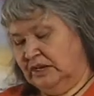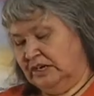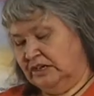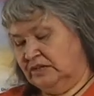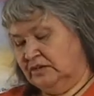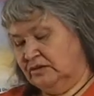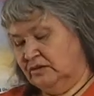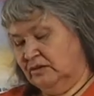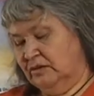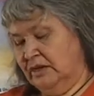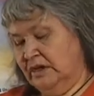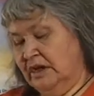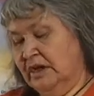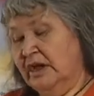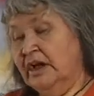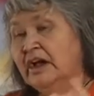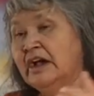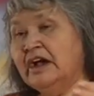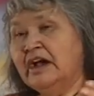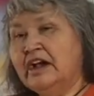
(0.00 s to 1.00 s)
It can
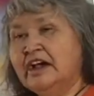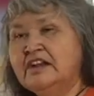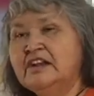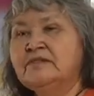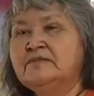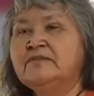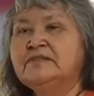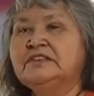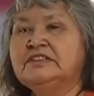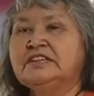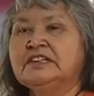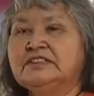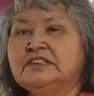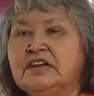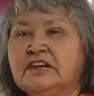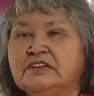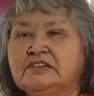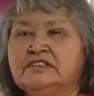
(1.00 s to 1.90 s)
lighten up those